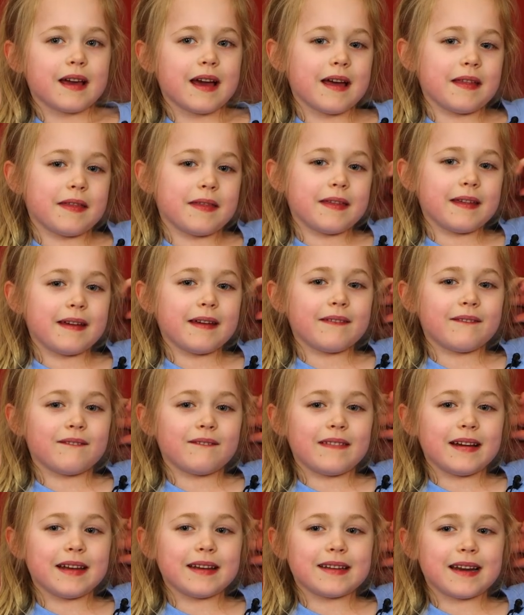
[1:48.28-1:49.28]
I think
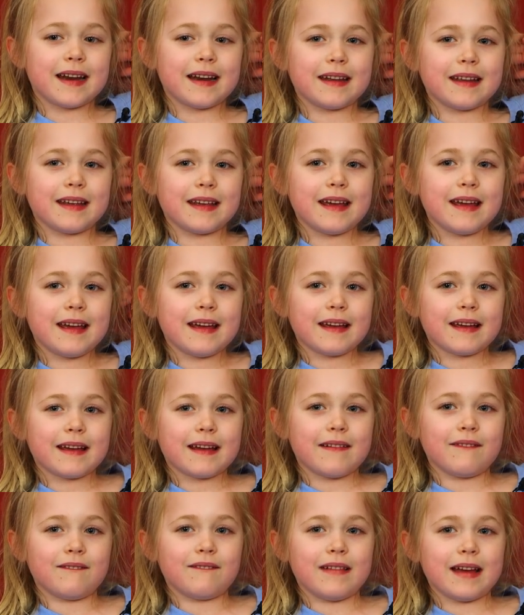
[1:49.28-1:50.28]
my daddy
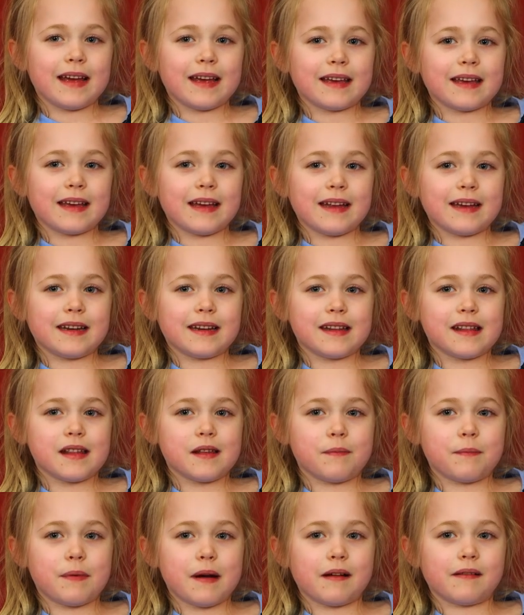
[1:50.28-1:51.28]
can make it into
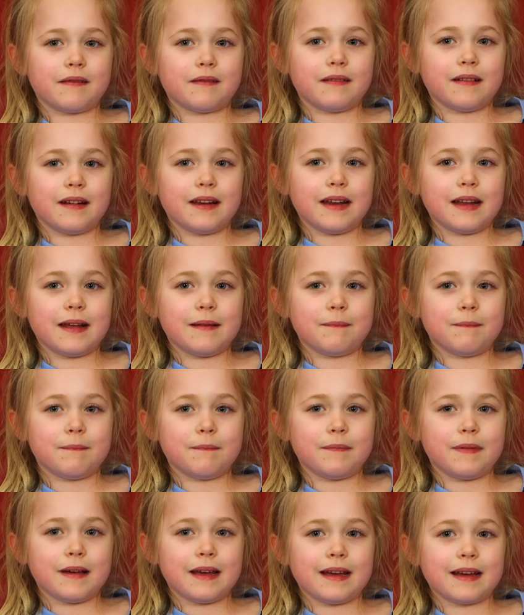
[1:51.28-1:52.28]
the
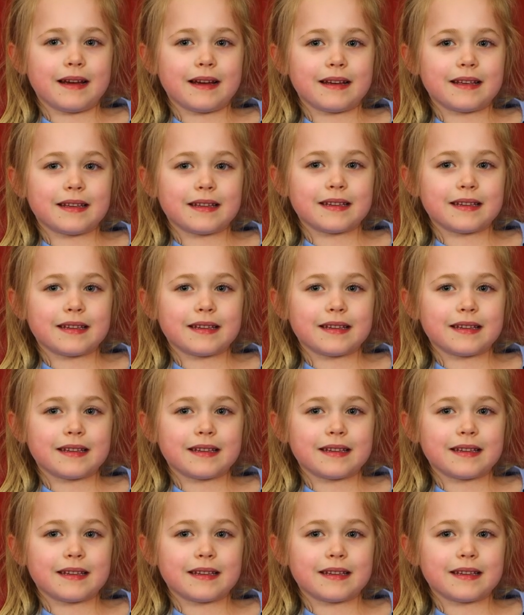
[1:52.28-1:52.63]
Paralympics.